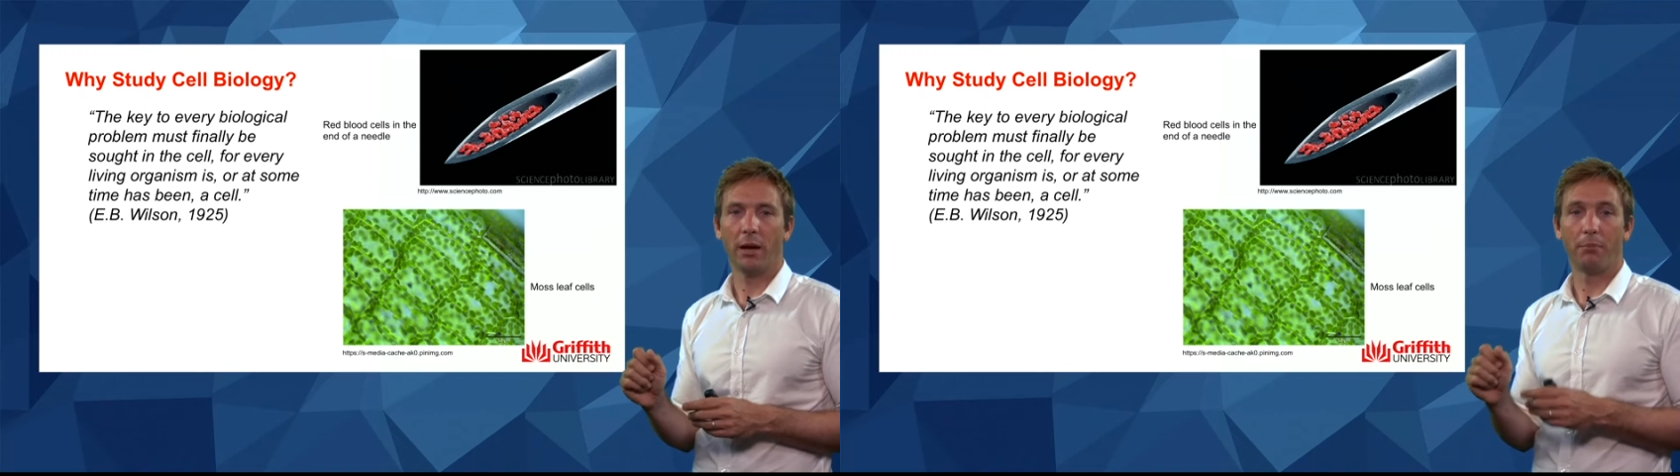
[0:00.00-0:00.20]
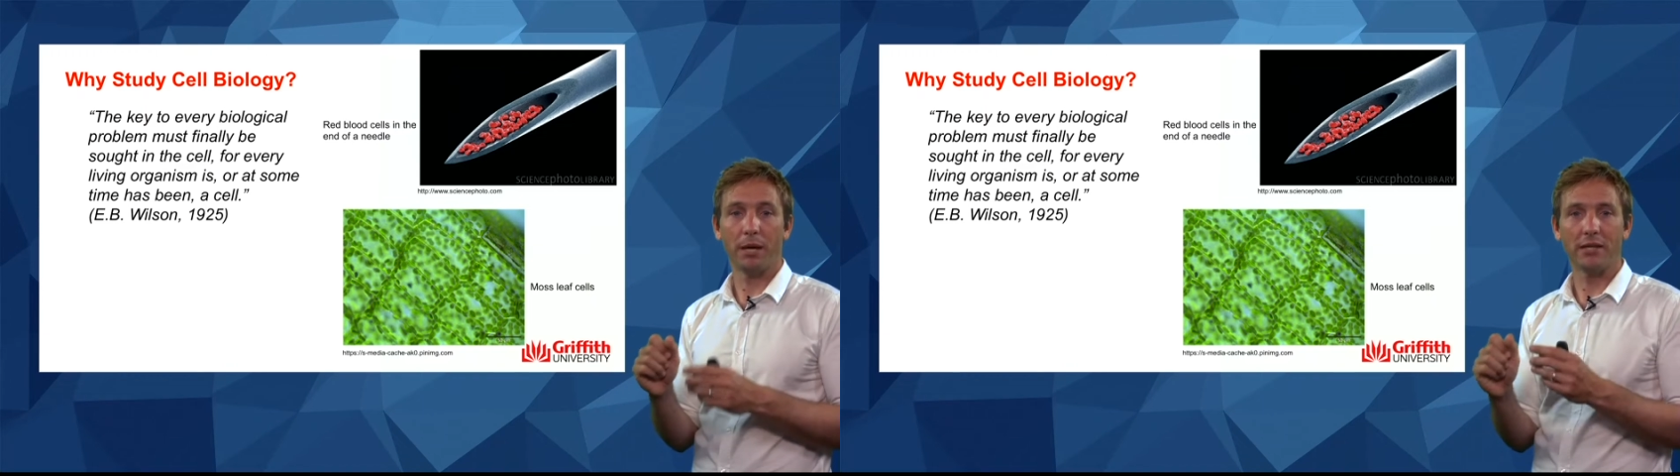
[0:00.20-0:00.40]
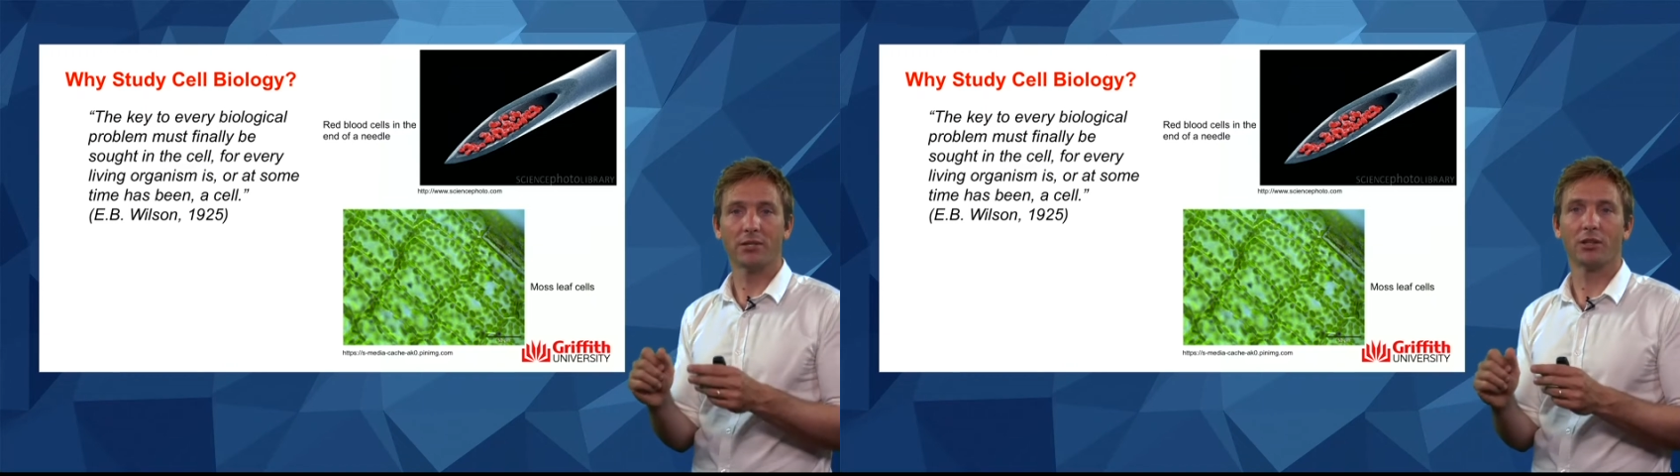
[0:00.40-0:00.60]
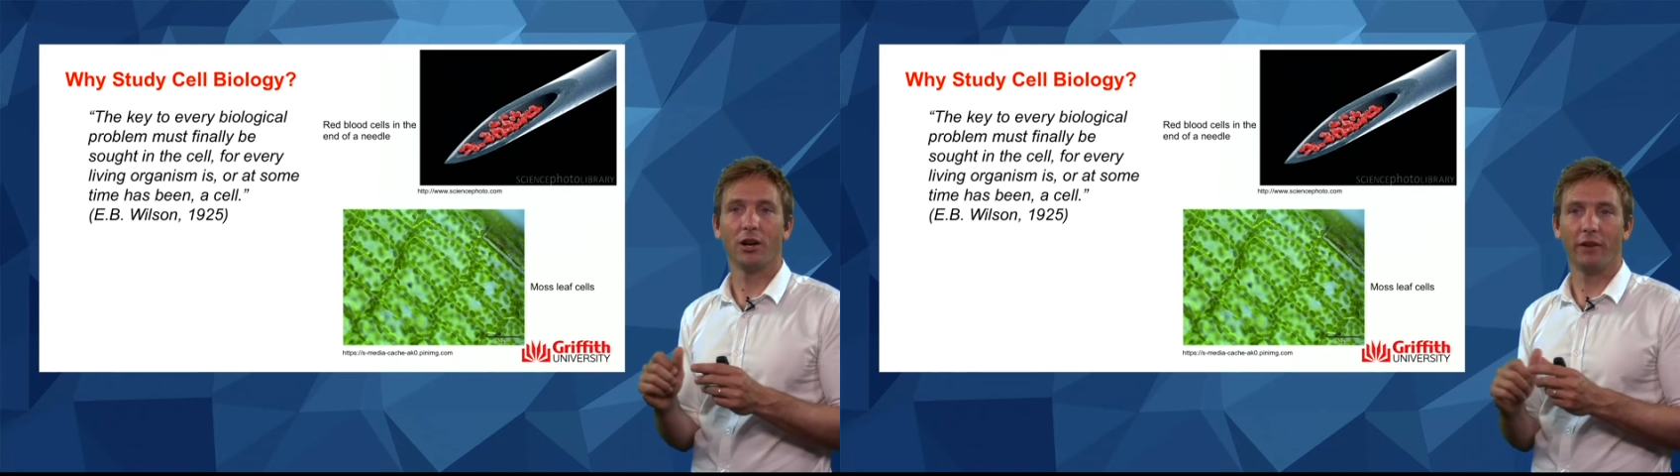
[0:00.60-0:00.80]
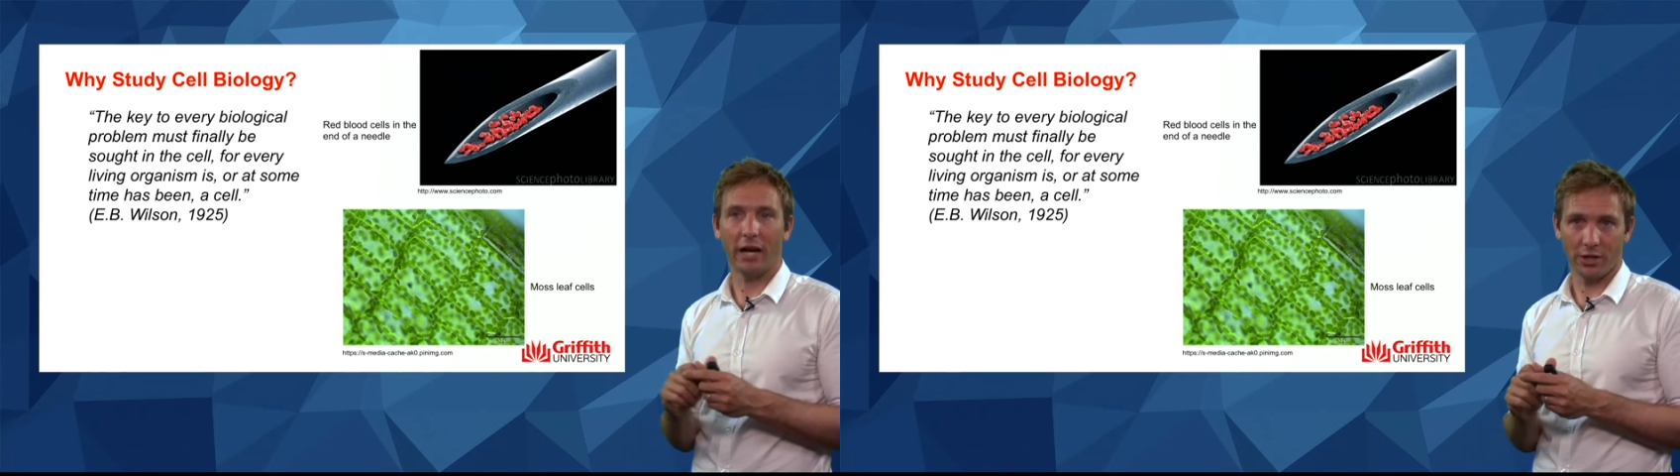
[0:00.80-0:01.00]
piece
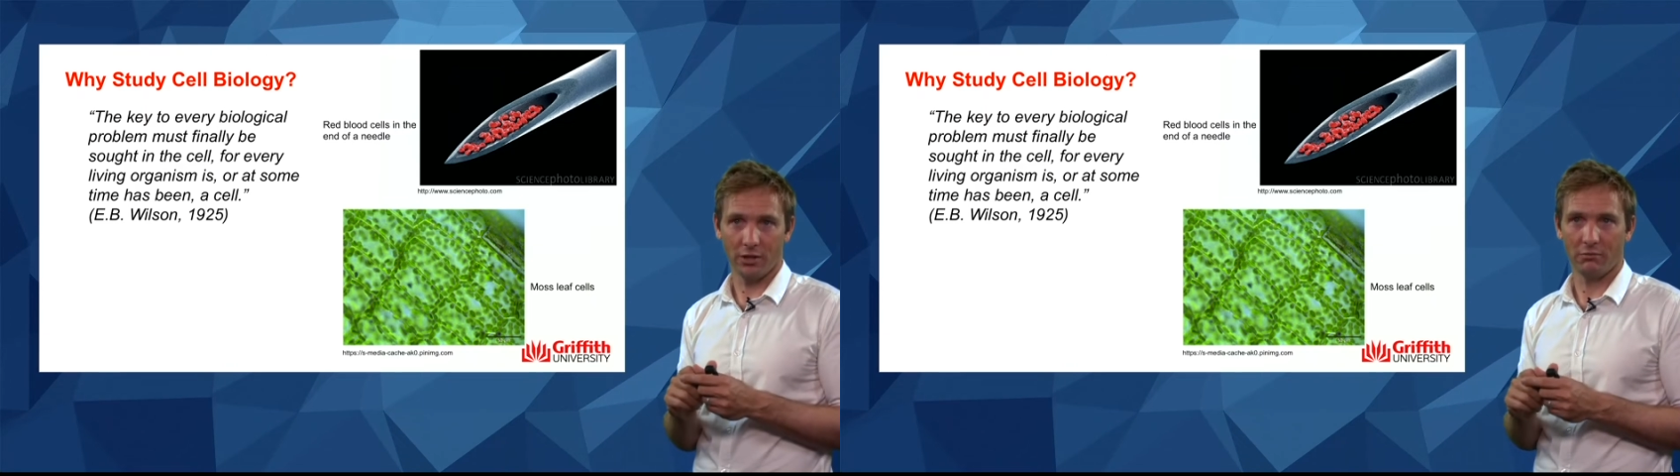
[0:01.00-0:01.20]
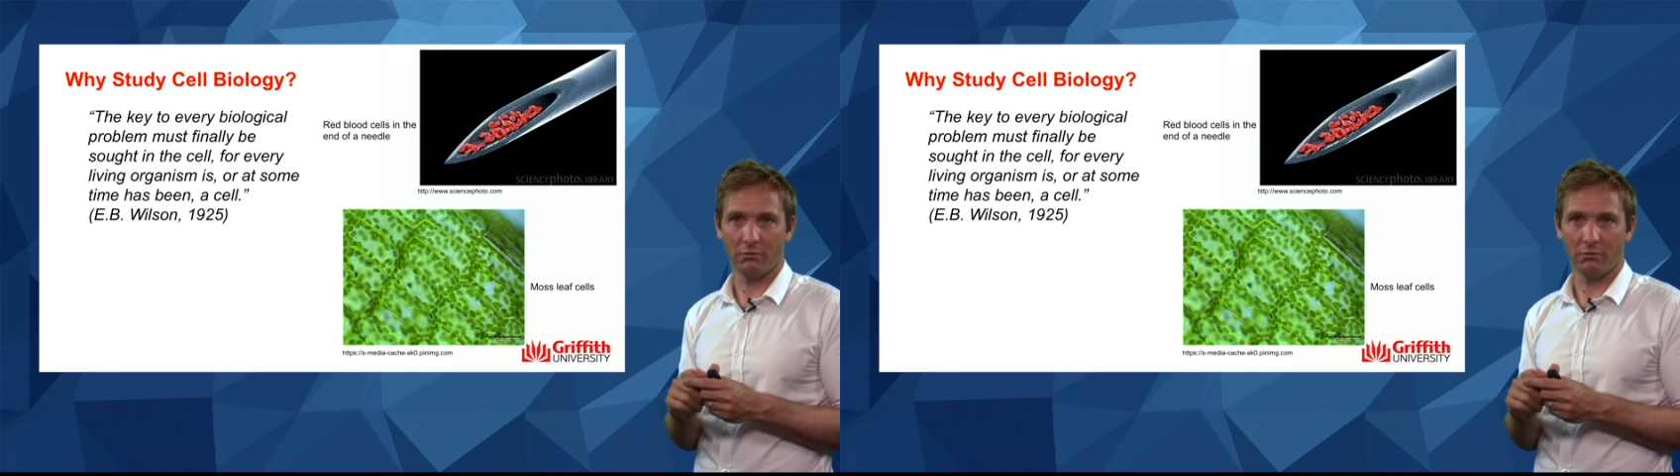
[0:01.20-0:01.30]
of onion,